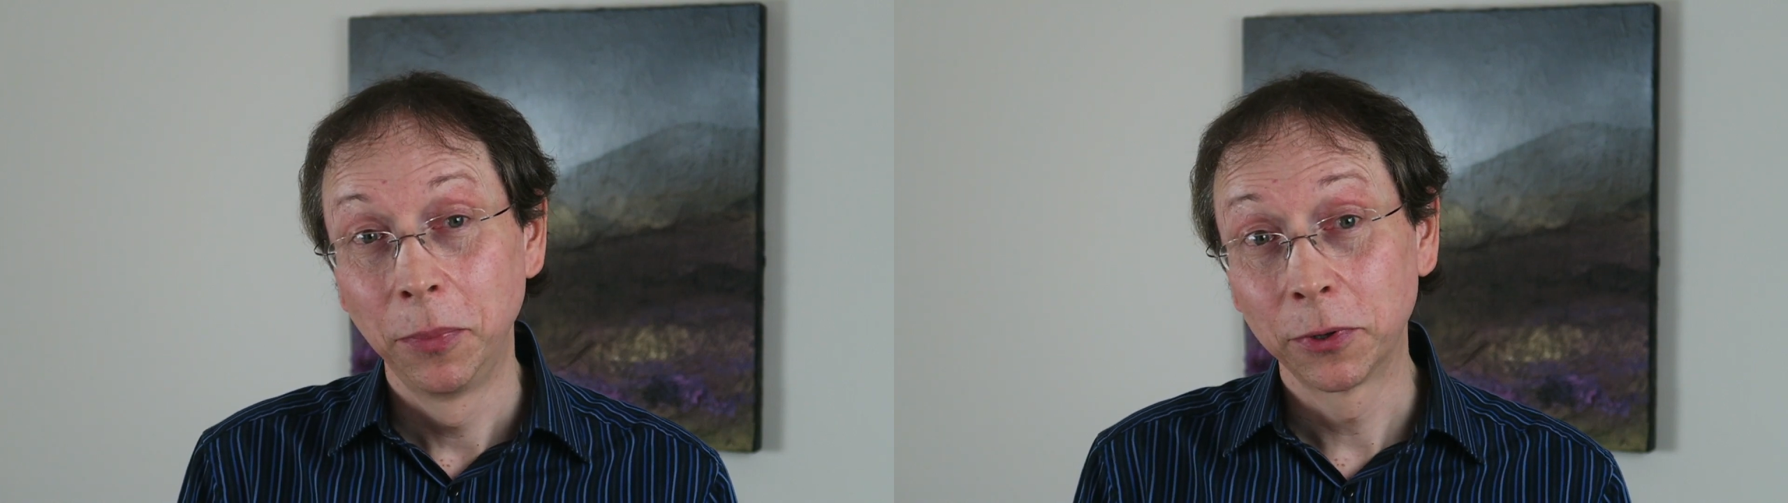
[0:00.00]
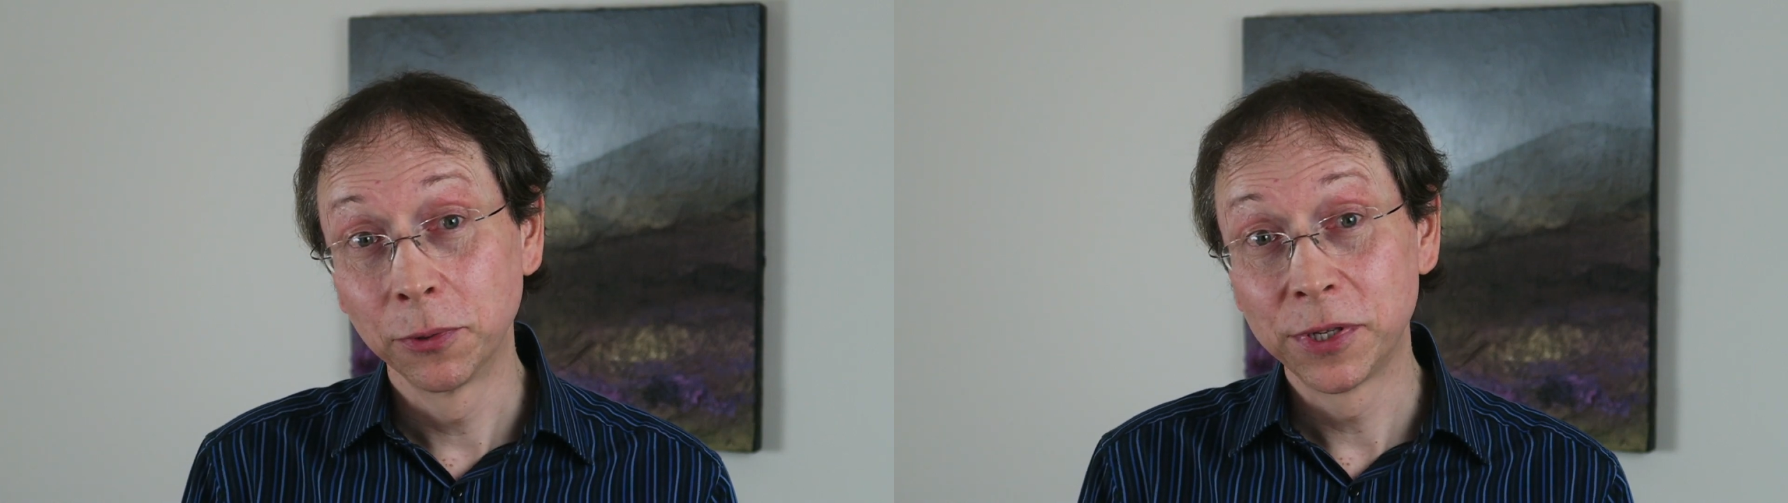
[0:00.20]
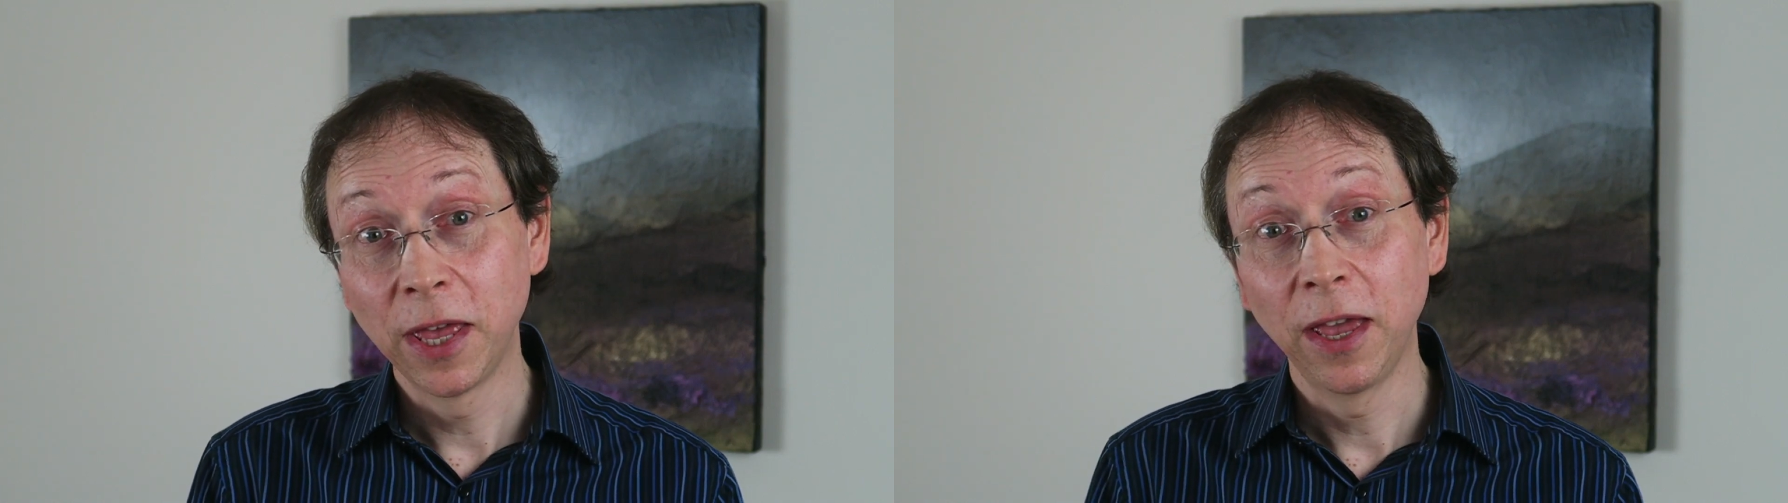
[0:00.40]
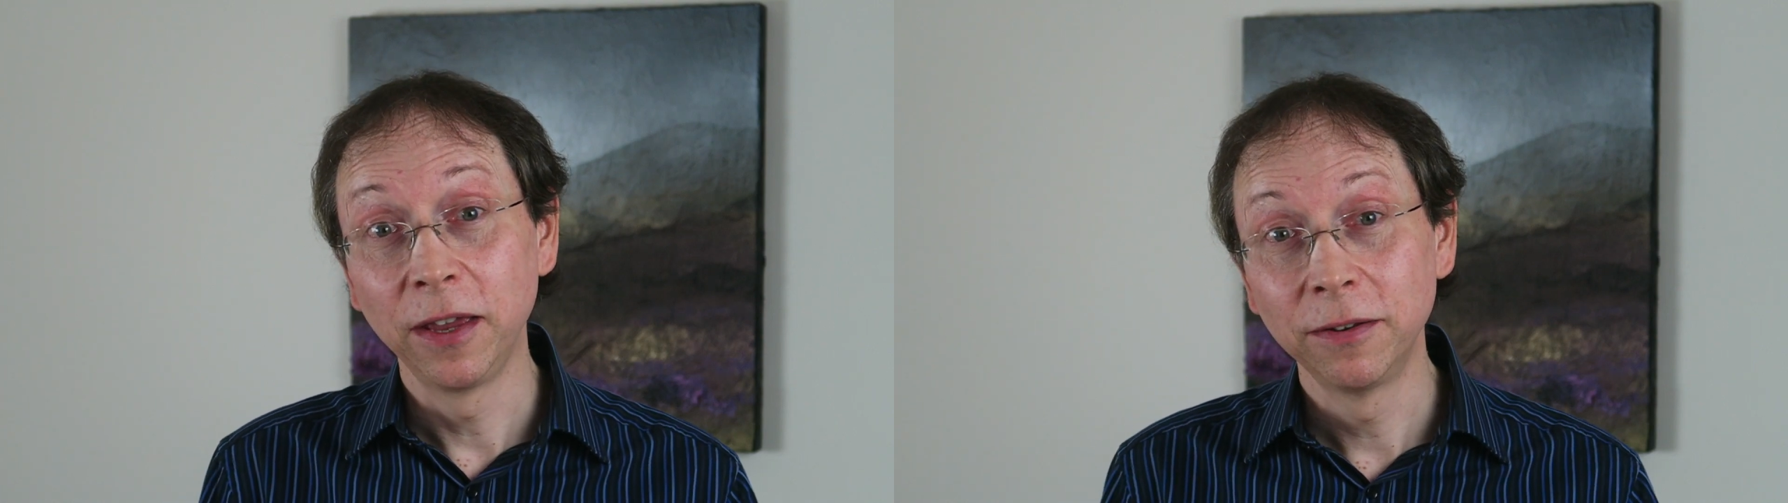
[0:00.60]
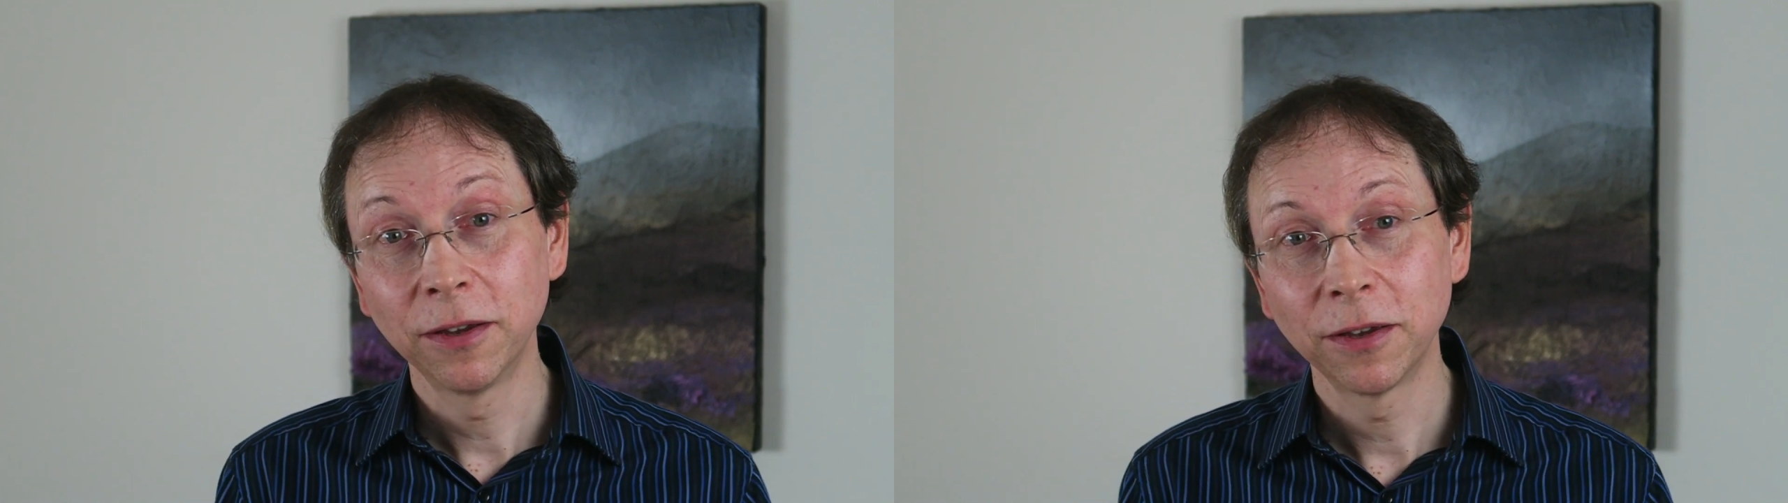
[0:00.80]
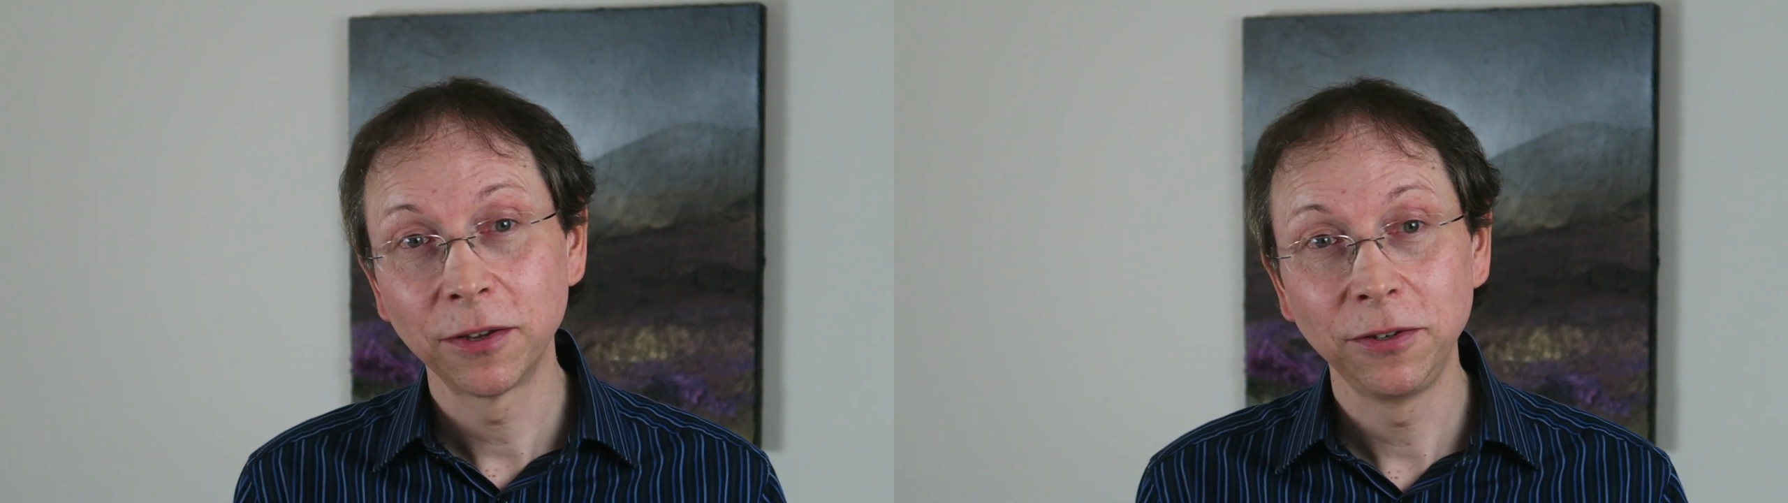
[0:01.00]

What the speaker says: Because then